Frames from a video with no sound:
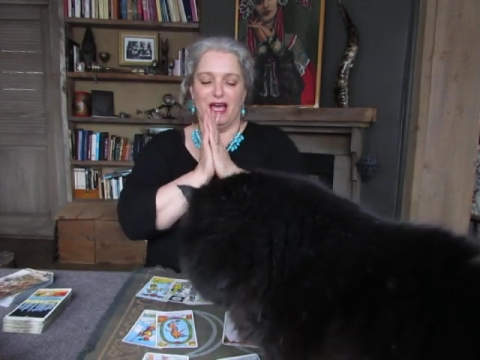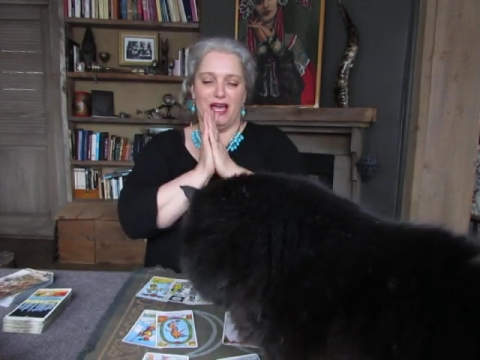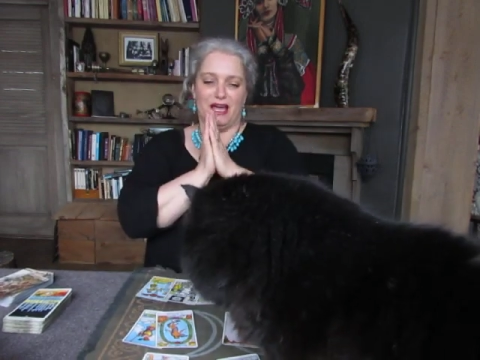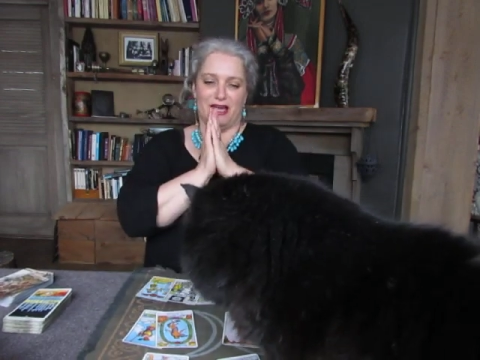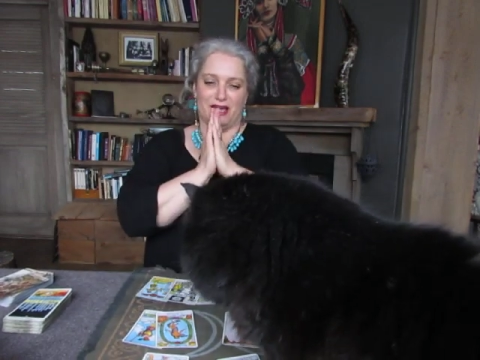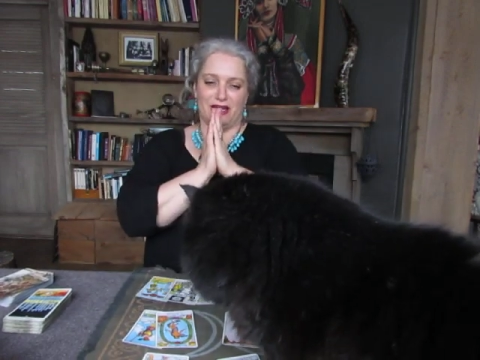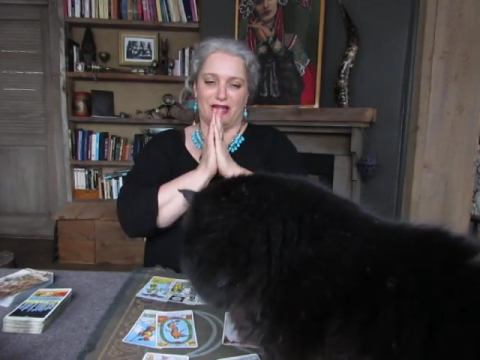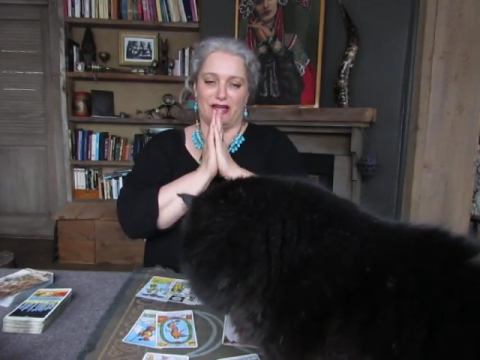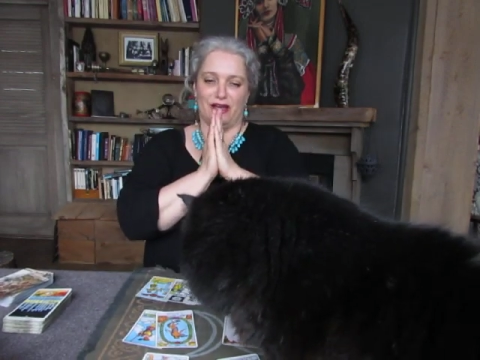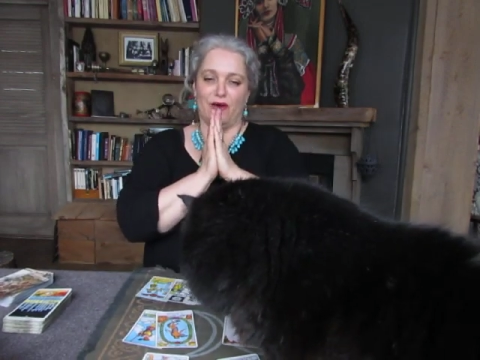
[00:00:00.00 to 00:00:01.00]

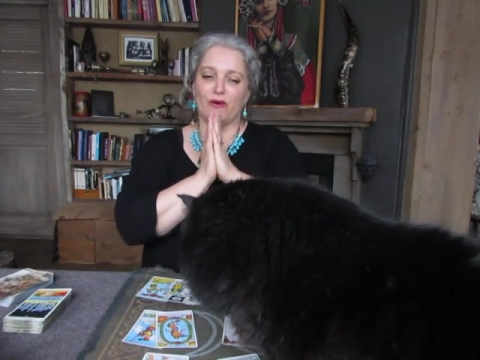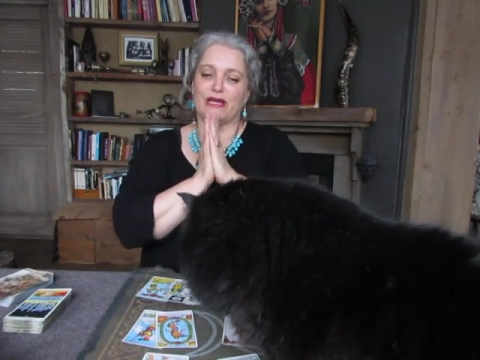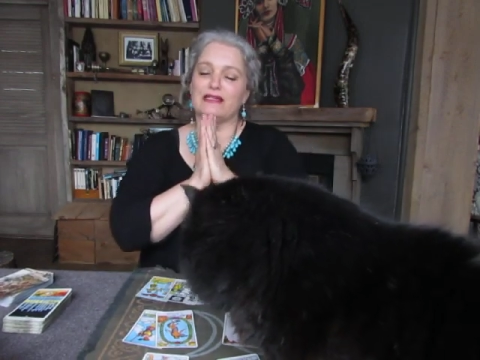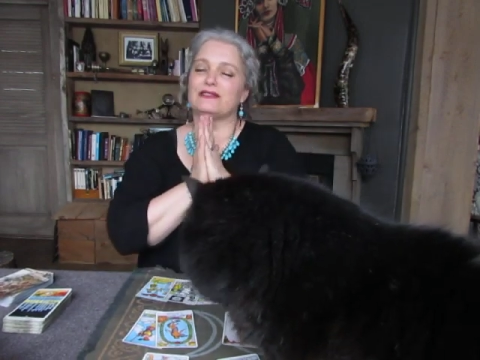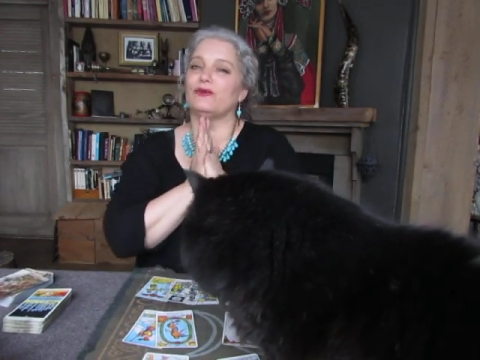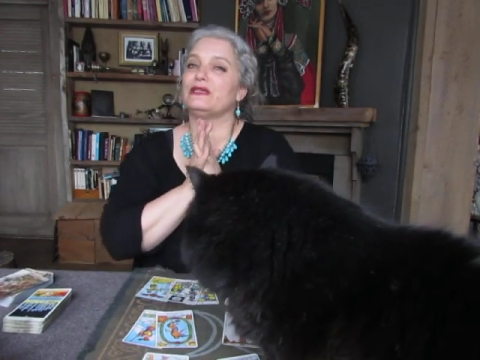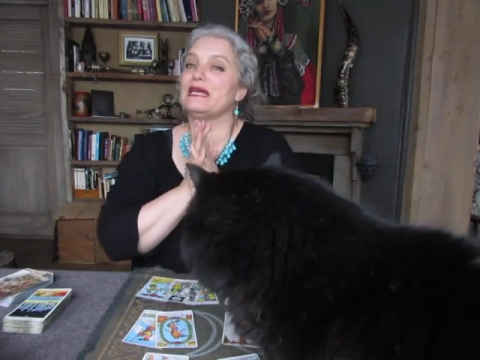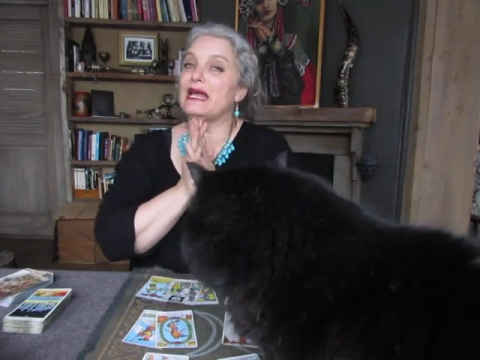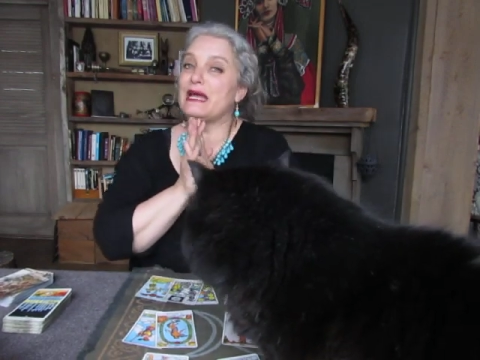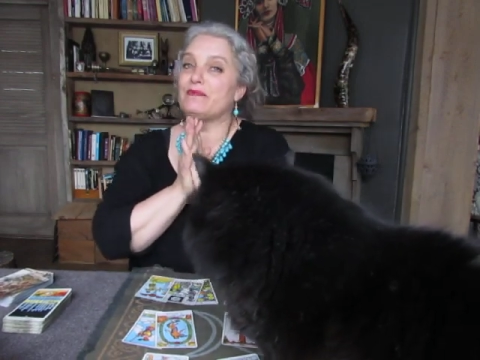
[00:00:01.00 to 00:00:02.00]
uh, okay so the
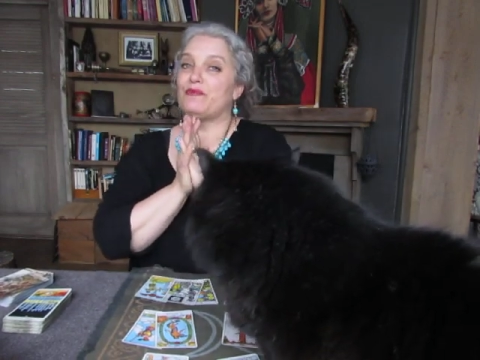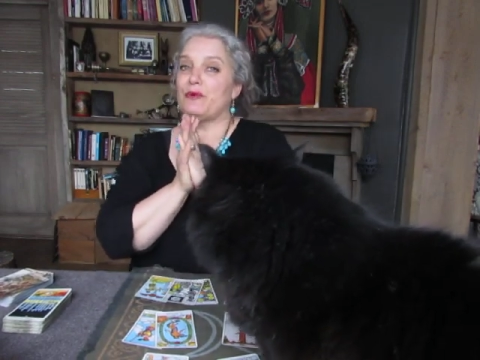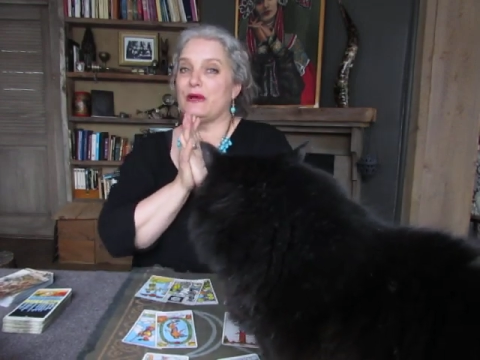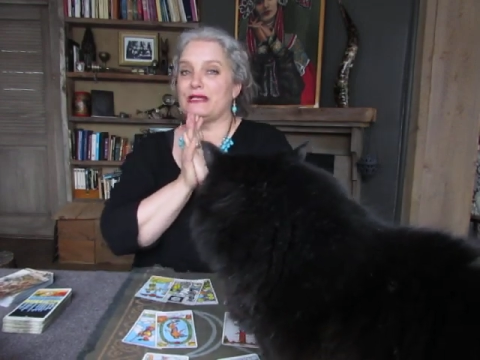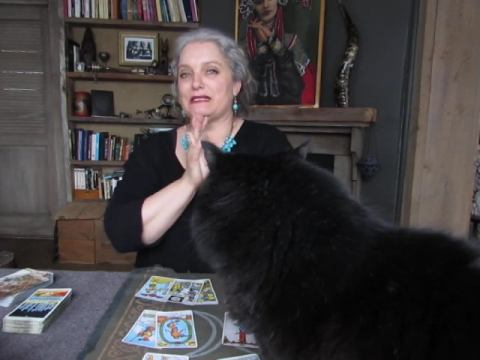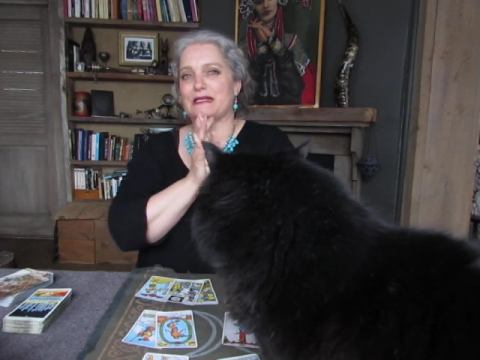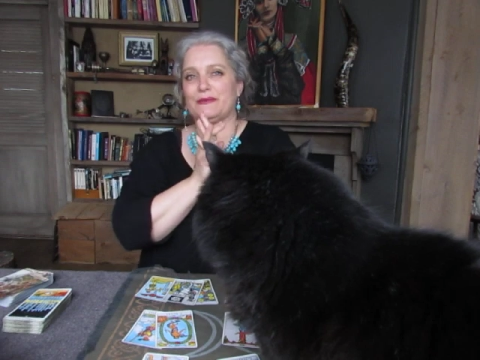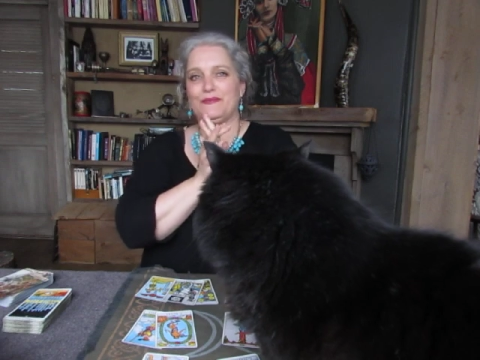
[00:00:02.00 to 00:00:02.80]
empress